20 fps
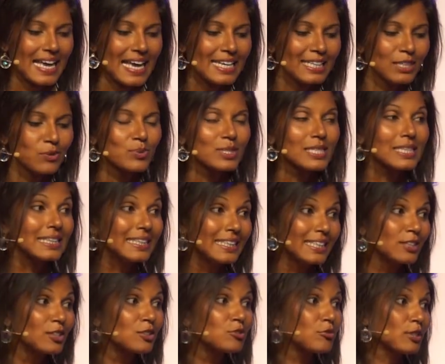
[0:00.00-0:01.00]
and it was a
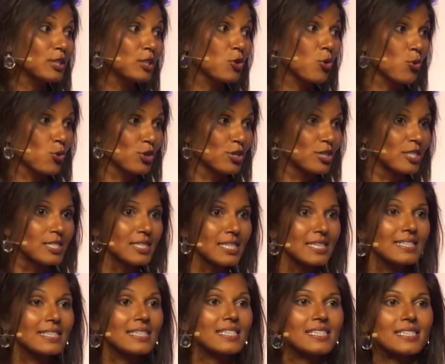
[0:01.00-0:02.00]
legal recourse
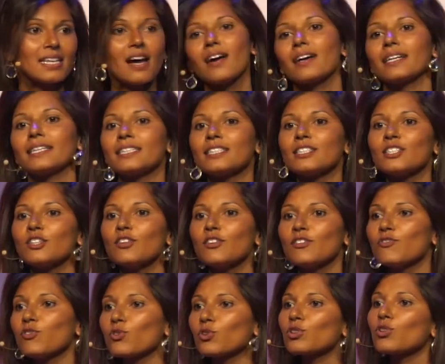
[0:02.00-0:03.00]
designed
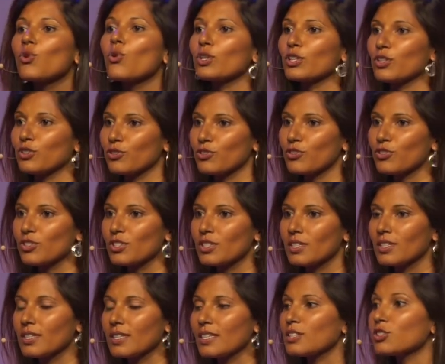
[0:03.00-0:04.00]
for lawyers
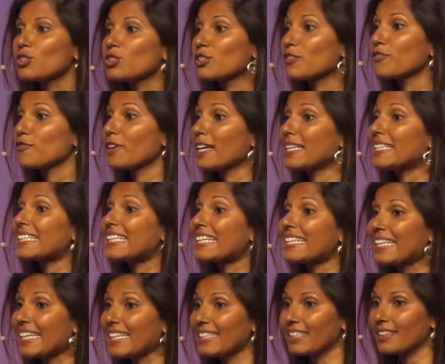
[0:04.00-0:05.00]
to defend
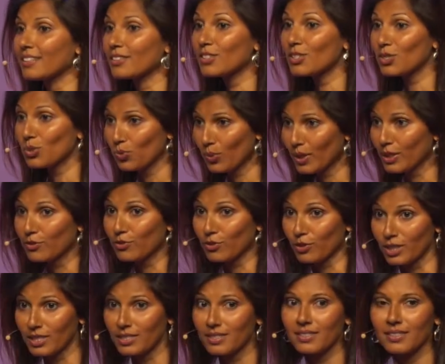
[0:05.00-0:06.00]
Canadians, wait
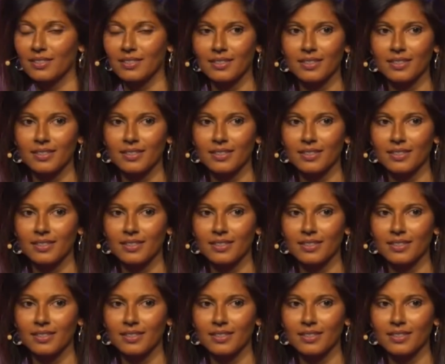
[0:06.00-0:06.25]
for it,